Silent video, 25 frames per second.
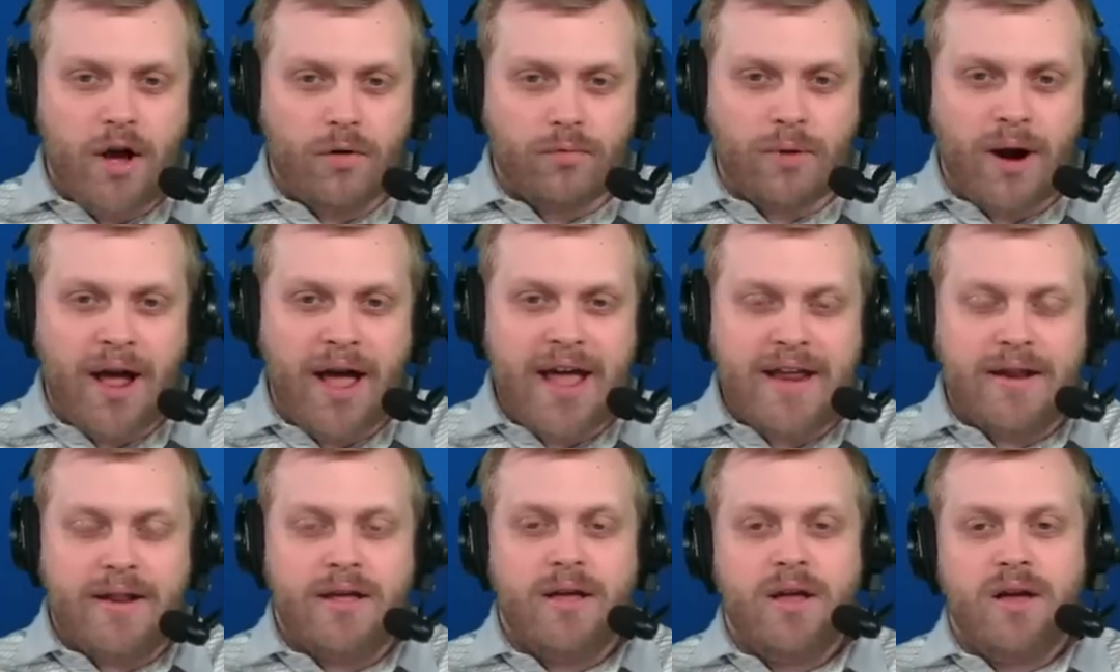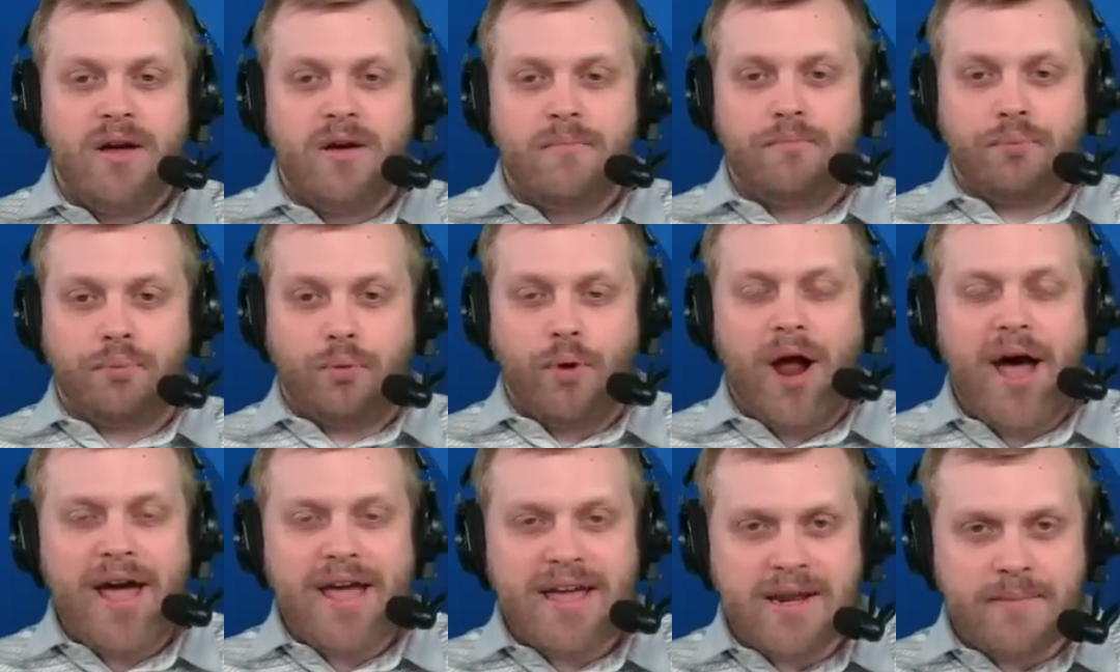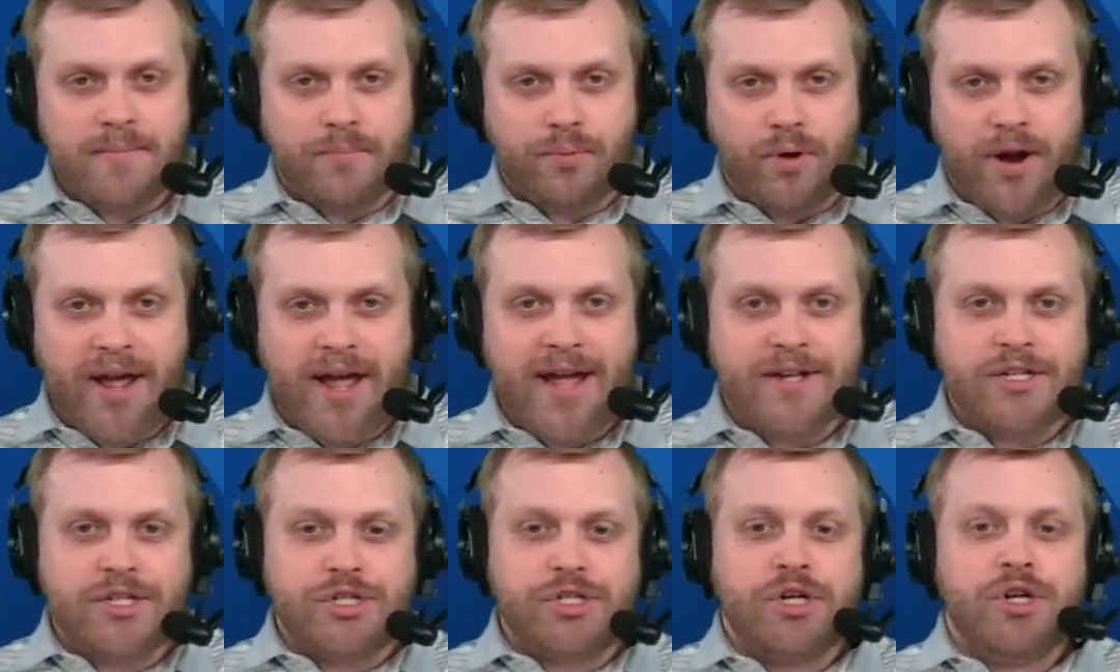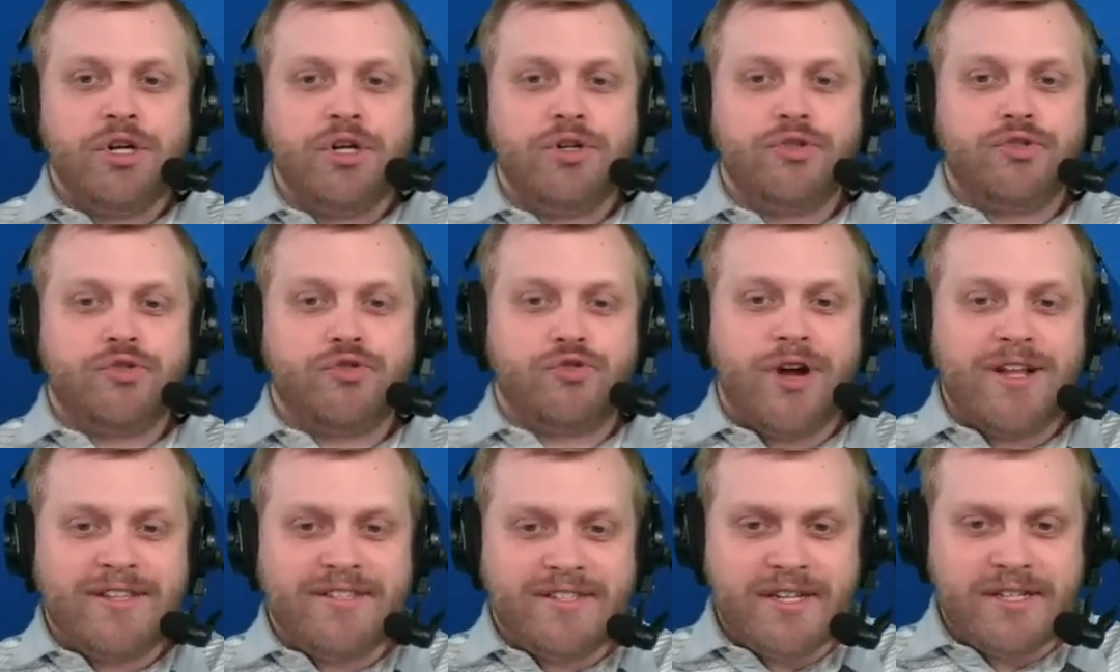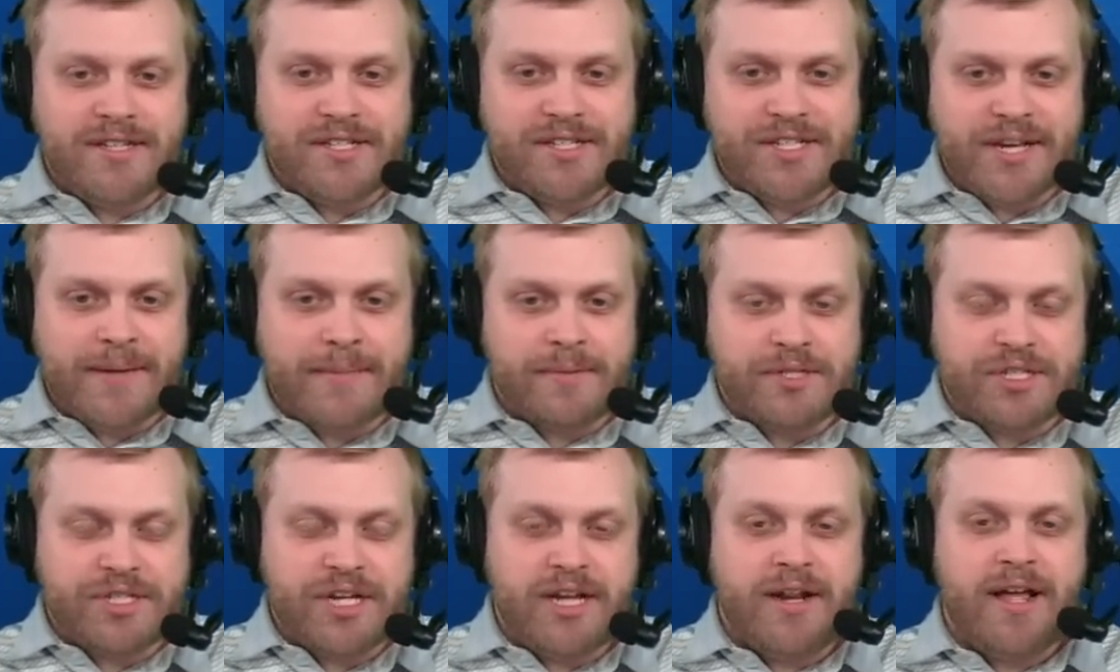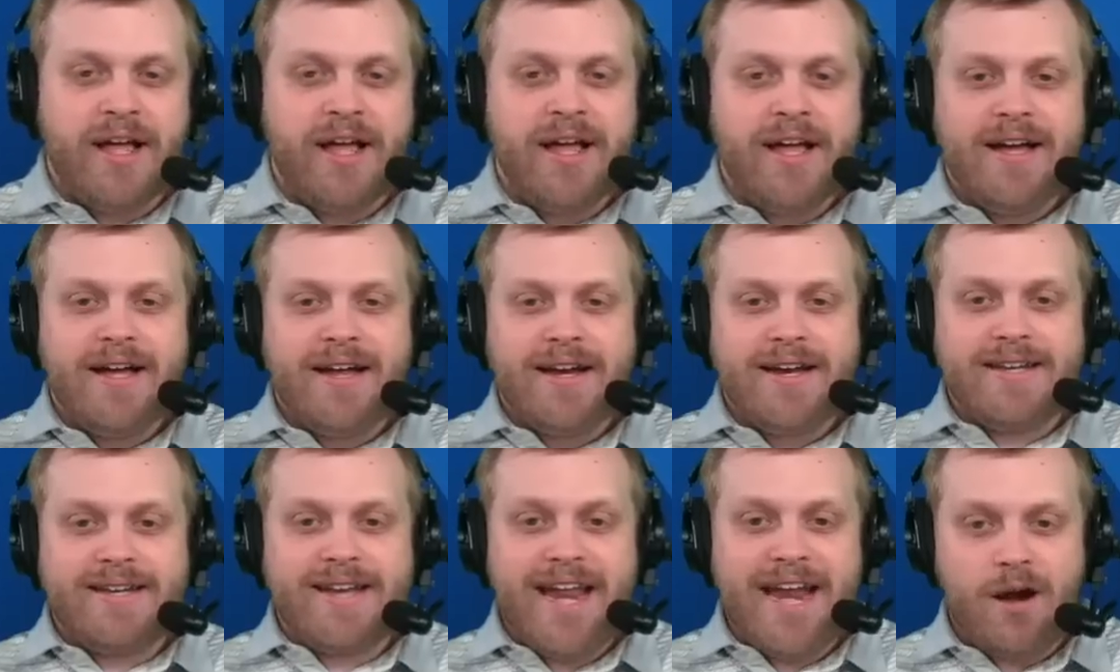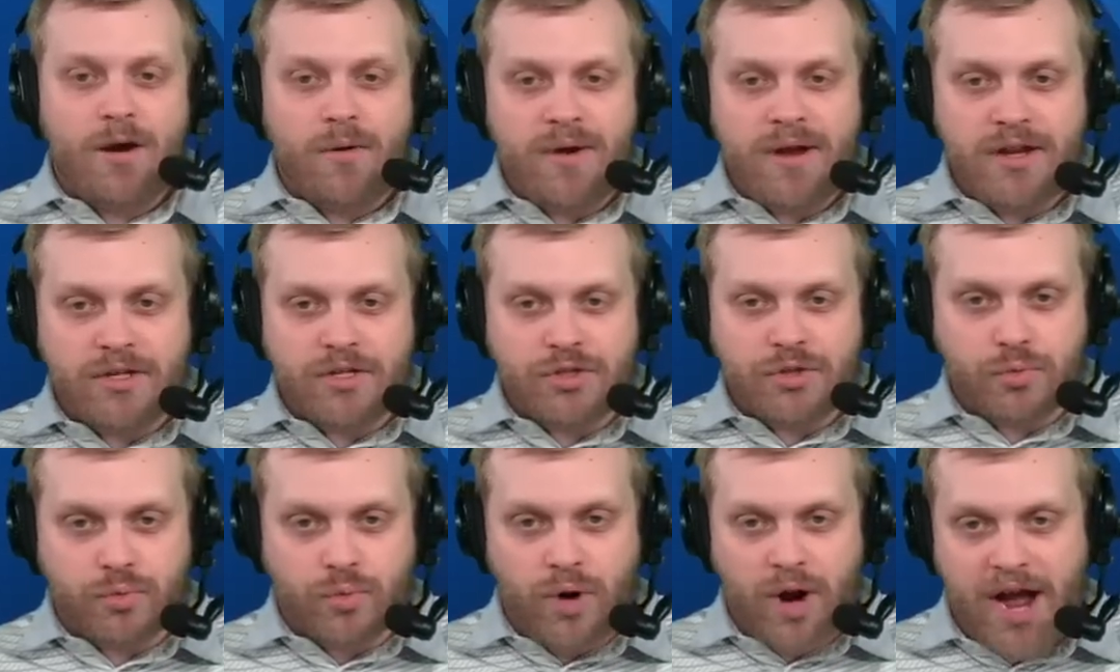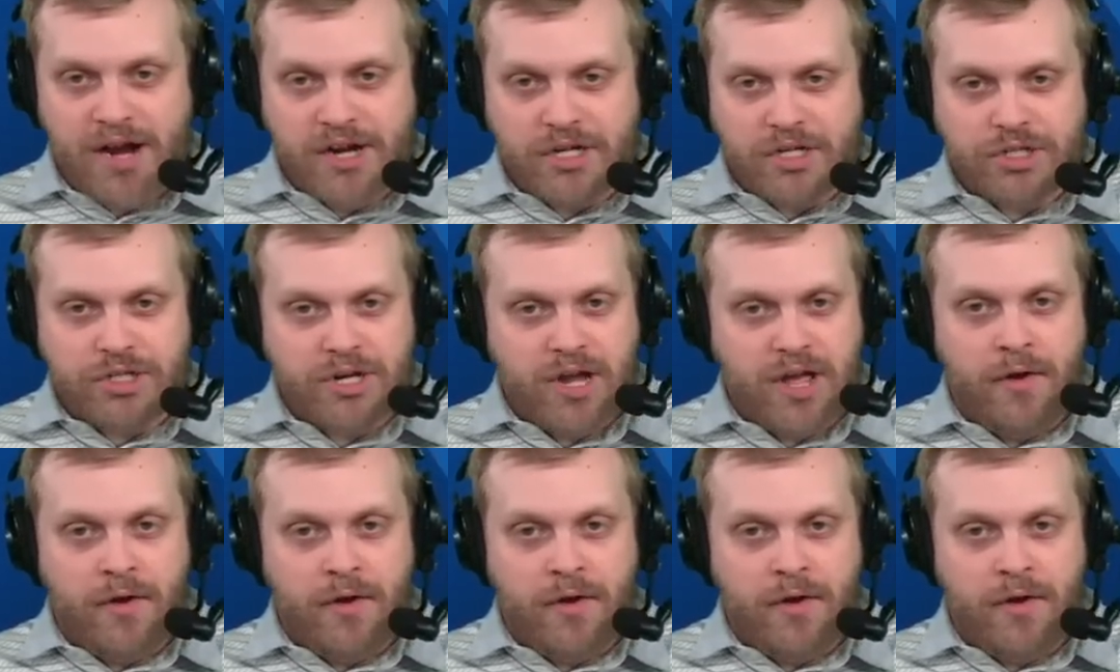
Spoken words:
Wright, Brian Branch, Trenton Simpson, Darius Rush.